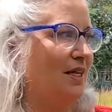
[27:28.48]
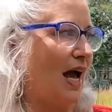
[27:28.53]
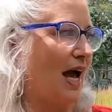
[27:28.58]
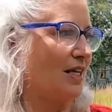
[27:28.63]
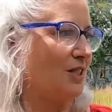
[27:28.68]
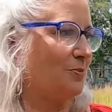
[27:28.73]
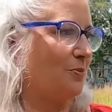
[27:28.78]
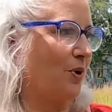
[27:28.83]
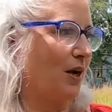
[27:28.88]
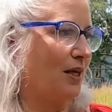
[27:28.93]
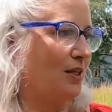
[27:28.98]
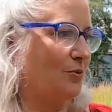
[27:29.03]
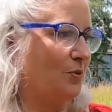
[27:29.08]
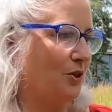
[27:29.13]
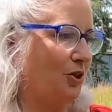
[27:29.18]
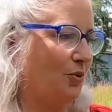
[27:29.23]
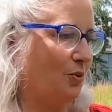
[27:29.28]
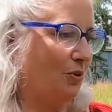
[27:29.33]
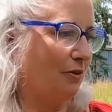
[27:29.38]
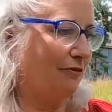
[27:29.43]
tax breaks
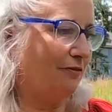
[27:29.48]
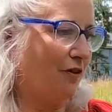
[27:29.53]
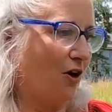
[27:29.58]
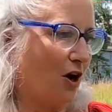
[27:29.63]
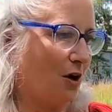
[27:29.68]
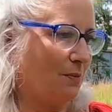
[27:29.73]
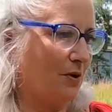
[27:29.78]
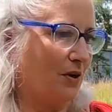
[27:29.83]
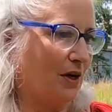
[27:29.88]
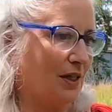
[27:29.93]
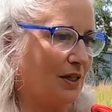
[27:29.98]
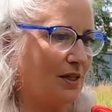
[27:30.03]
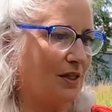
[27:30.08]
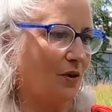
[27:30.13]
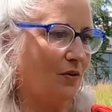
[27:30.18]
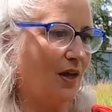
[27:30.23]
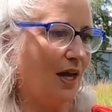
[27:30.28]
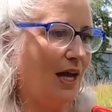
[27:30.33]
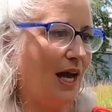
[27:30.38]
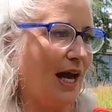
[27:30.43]
when you were a farmer. And
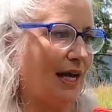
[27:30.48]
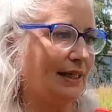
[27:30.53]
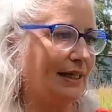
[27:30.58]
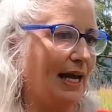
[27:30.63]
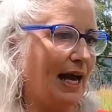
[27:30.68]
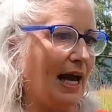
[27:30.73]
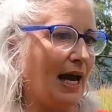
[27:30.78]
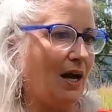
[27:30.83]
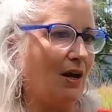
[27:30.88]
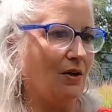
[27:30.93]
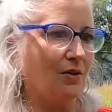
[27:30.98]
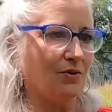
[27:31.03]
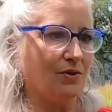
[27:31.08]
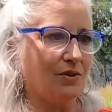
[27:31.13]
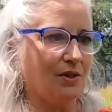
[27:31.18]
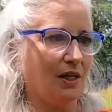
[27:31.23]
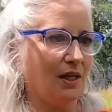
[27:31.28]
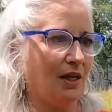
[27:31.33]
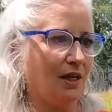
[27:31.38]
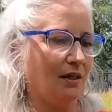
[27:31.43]
so they had
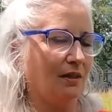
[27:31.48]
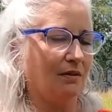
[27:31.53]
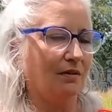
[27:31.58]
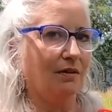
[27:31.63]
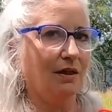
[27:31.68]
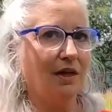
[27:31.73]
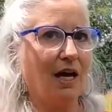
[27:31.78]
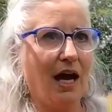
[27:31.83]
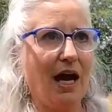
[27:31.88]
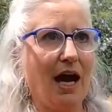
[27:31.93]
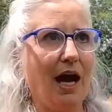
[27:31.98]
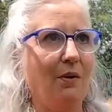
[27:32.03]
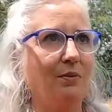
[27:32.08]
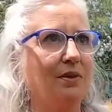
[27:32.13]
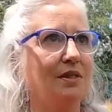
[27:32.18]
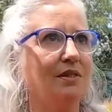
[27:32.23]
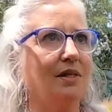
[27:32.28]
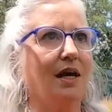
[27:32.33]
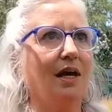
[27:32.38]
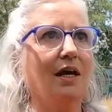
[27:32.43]
cows in, I
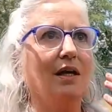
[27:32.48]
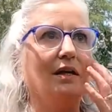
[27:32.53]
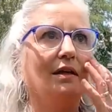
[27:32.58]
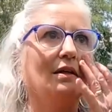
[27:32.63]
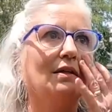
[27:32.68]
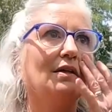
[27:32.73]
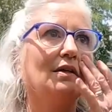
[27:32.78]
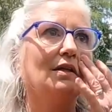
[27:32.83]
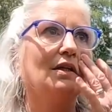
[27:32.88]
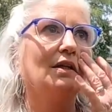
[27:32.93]
would say,